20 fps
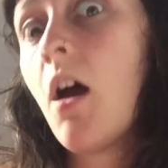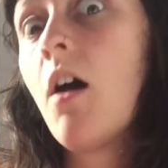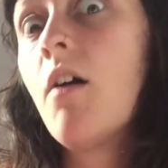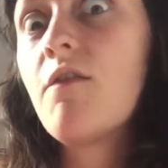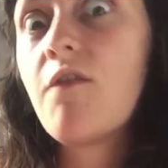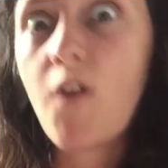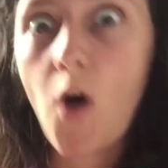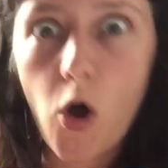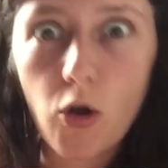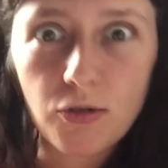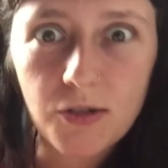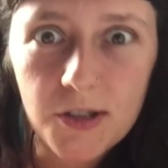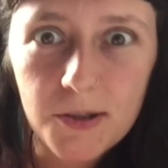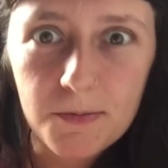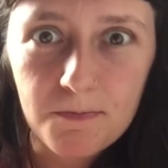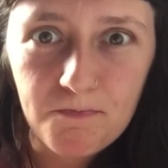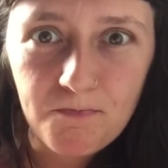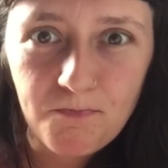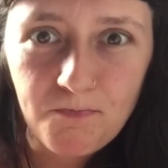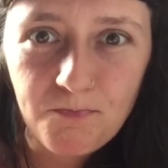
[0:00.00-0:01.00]
False.
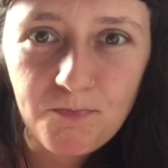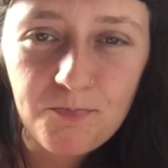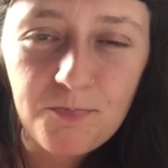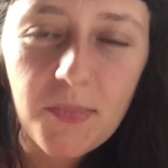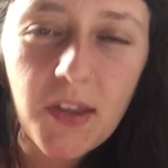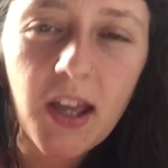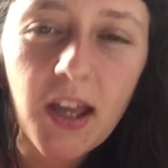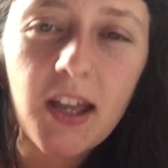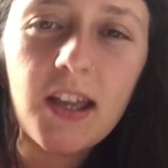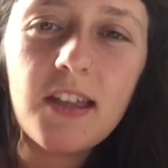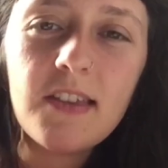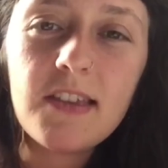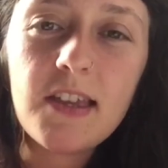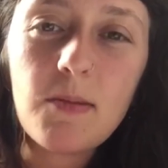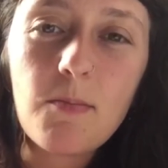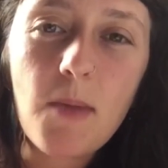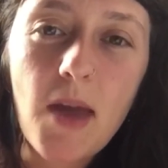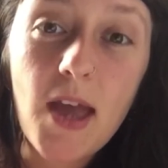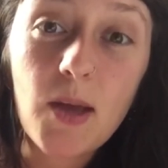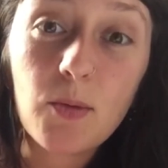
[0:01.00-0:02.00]

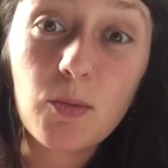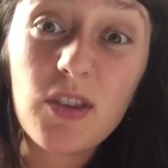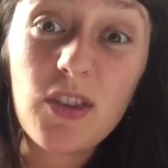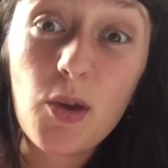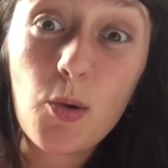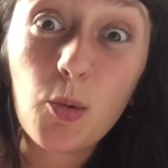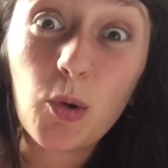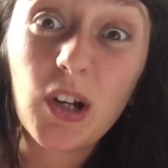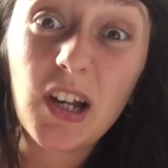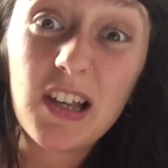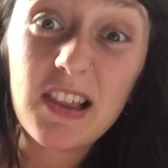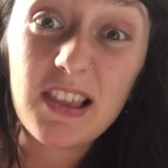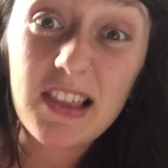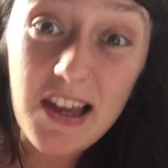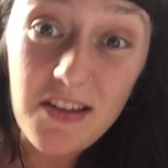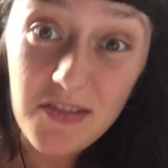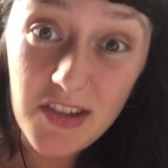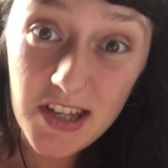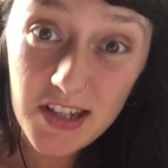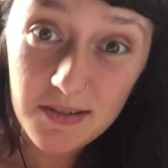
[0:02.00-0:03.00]
They met when they were
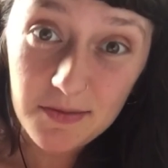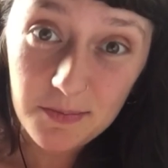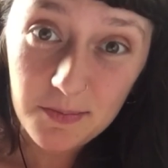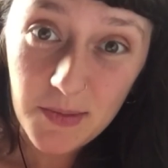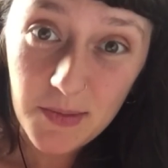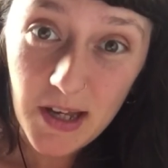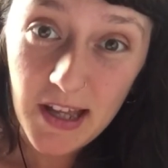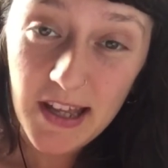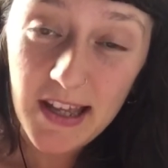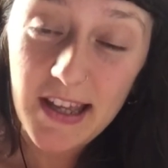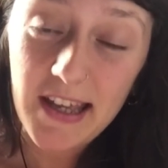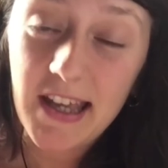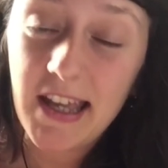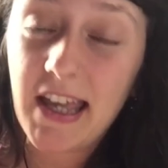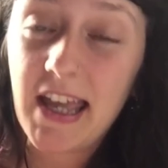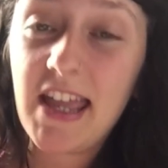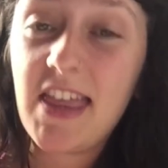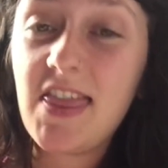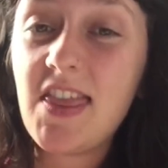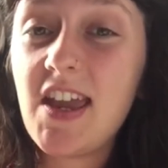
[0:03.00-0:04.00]
11
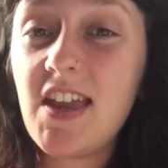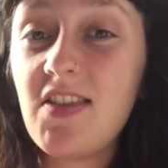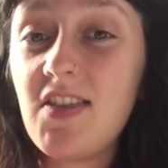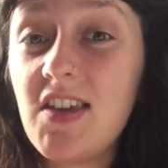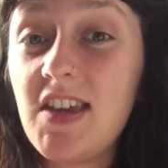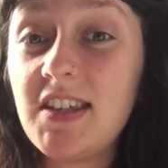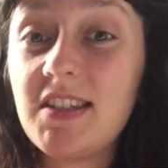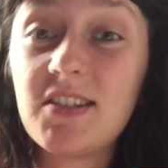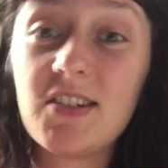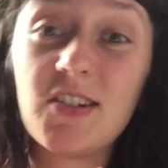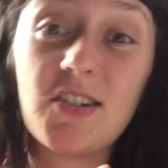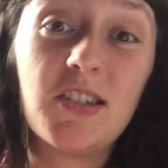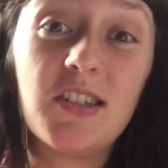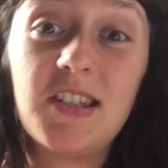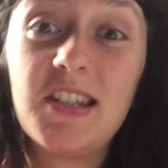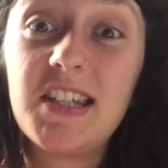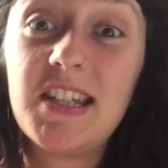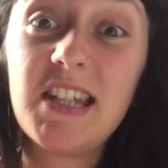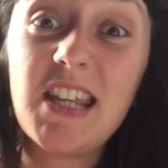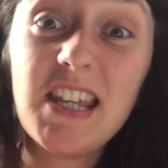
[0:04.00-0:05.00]
and then they
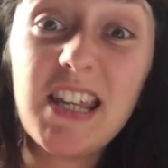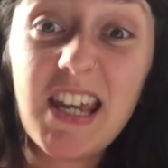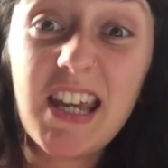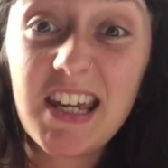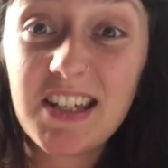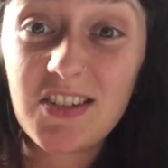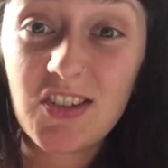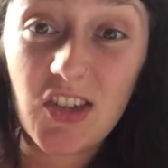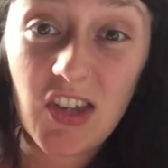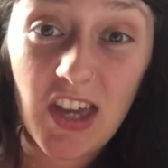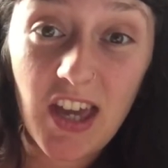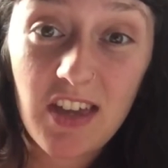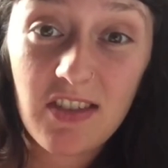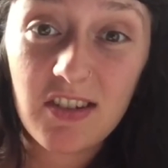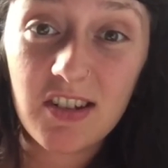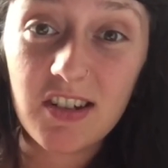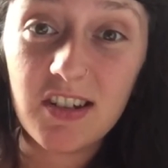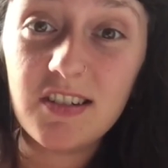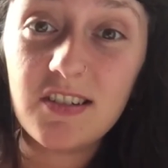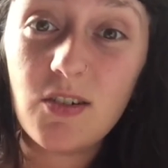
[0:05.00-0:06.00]
started singing
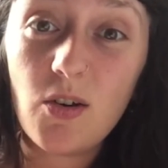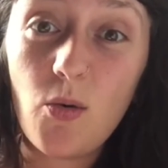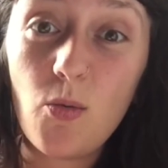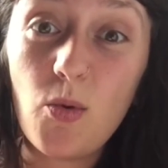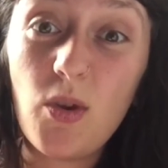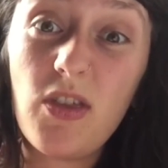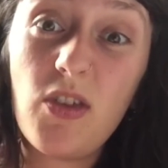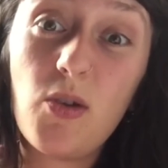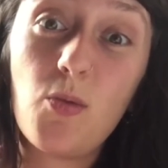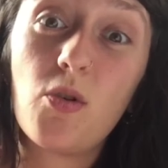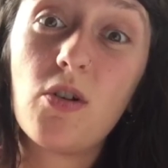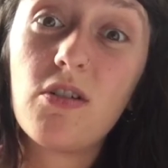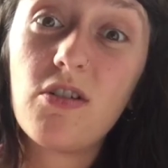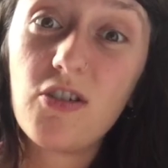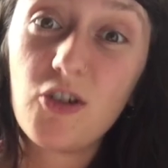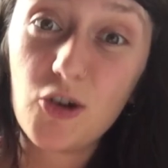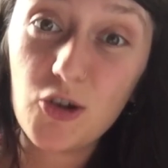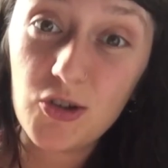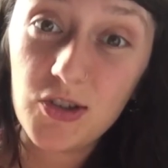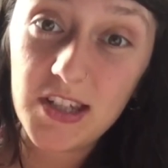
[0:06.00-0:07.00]
together when they were
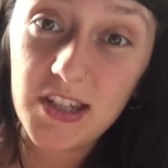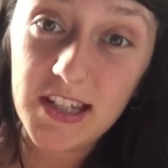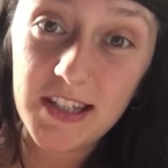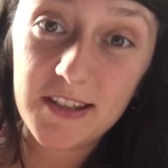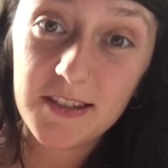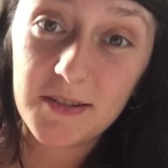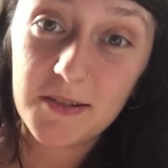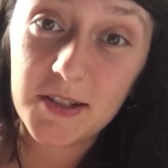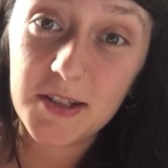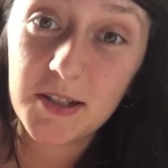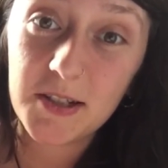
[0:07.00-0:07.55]
13.